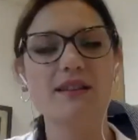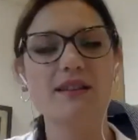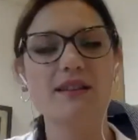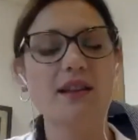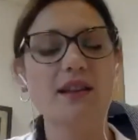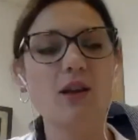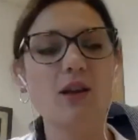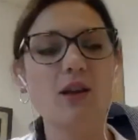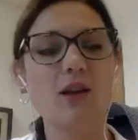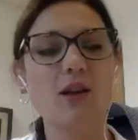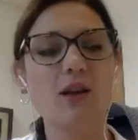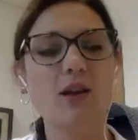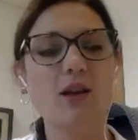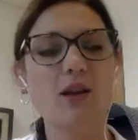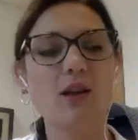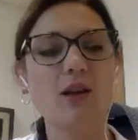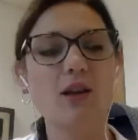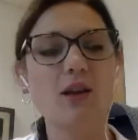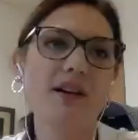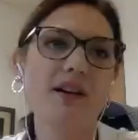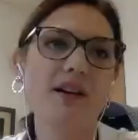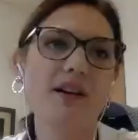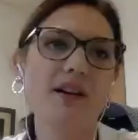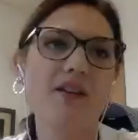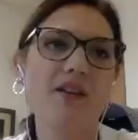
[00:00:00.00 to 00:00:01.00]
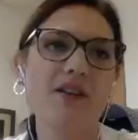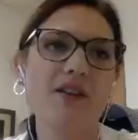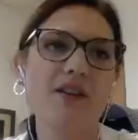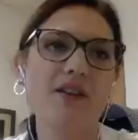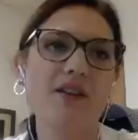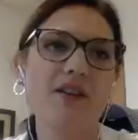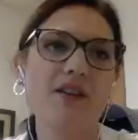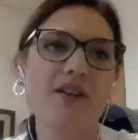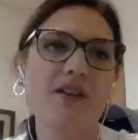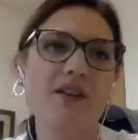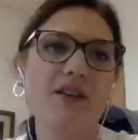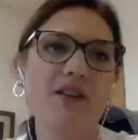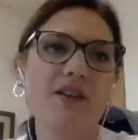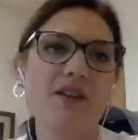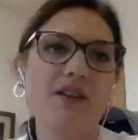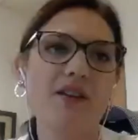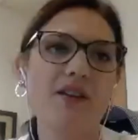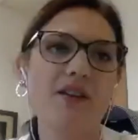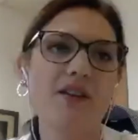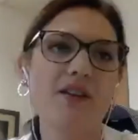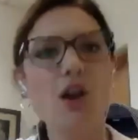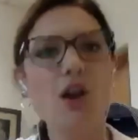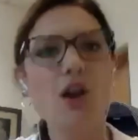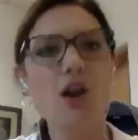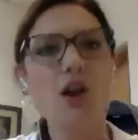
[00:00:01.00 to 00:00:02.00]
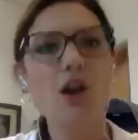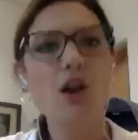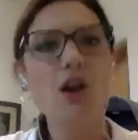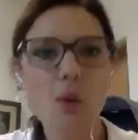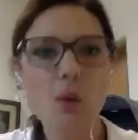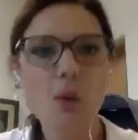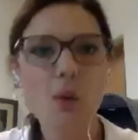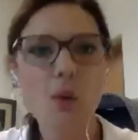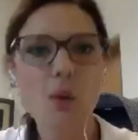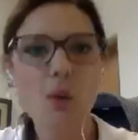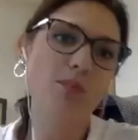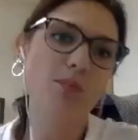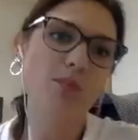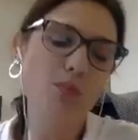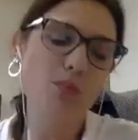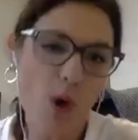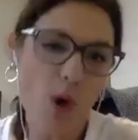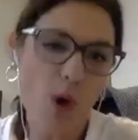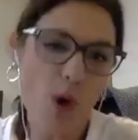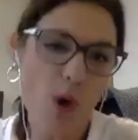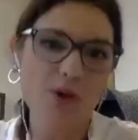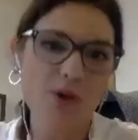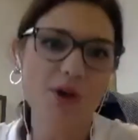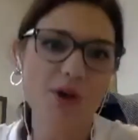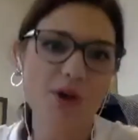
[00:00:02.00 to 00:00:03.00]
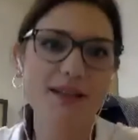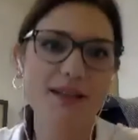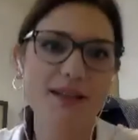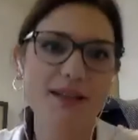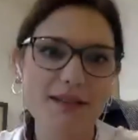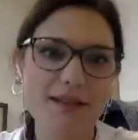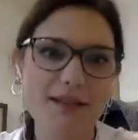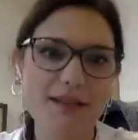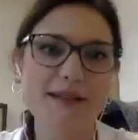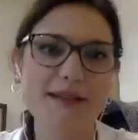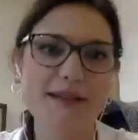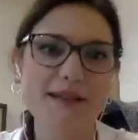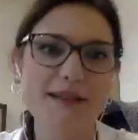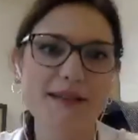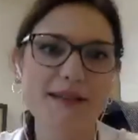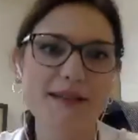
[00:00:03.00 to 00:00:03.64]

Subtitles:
local governing with local populists?